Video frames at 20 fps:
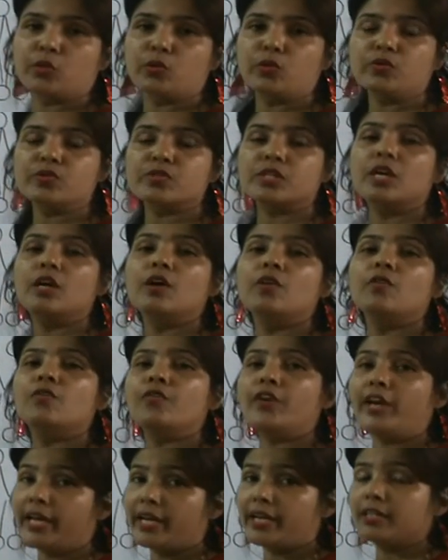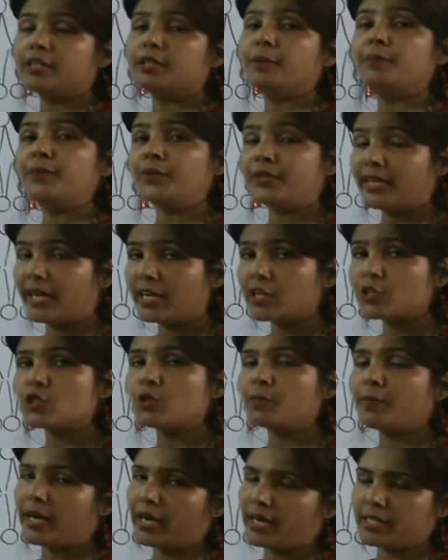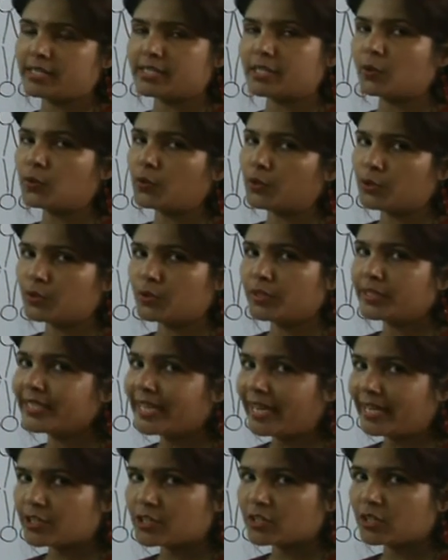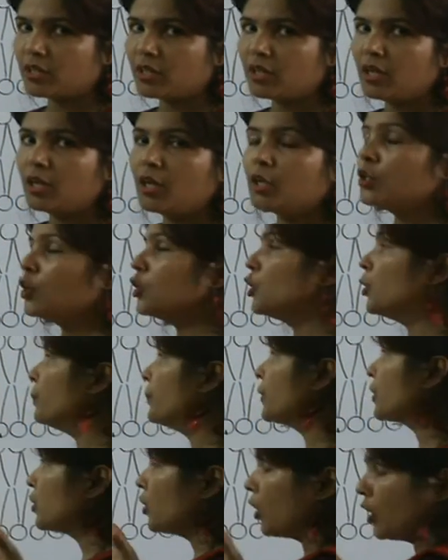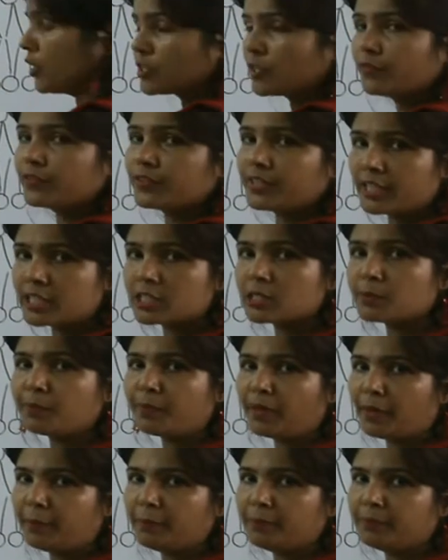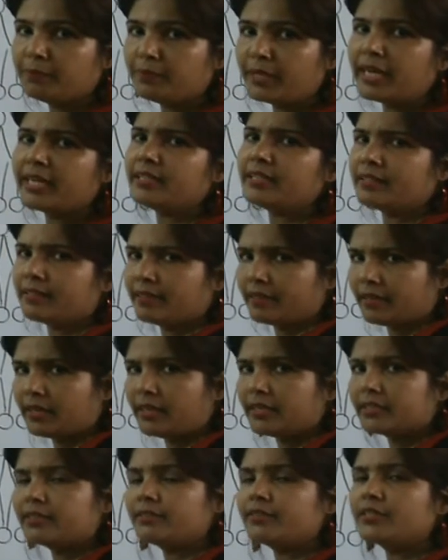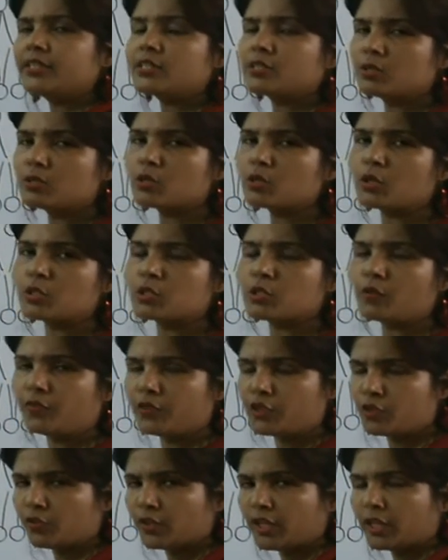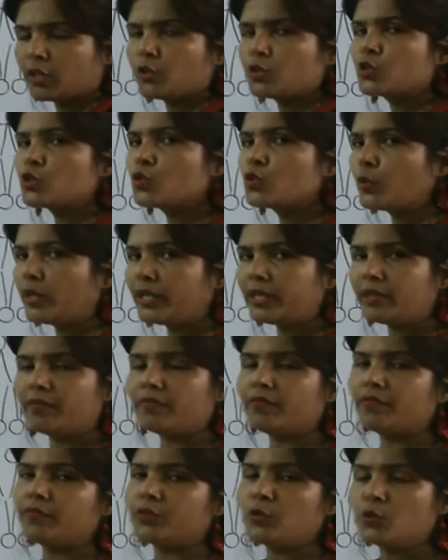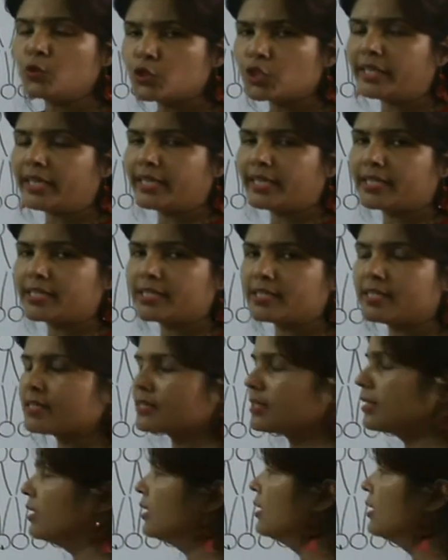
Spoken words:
grooves where the potassium ions are going to attach. Now because of this pump, and there are other reasons also which we are going to dwell in future lectures,